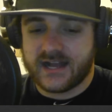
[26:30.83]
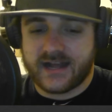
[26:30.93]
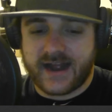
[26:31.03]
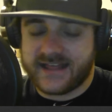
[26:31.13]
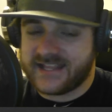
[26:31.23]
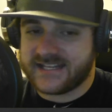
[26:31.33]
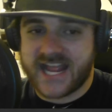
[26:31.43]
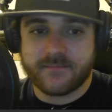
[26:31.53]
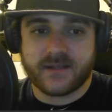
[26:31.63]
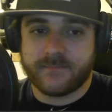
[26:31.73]
I think
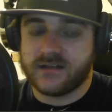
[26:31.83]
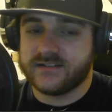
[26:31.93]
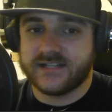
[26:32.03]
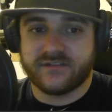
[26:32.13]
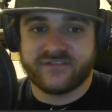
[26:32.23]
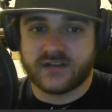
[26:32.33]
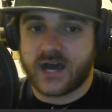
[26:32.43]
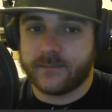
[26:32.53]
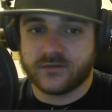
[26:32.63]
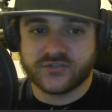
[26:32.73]
Nate McMillan did a
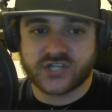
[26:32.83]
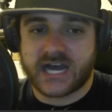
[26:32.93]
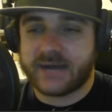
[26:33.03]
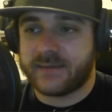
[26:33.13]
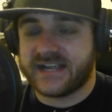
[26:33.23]
phenomenal job.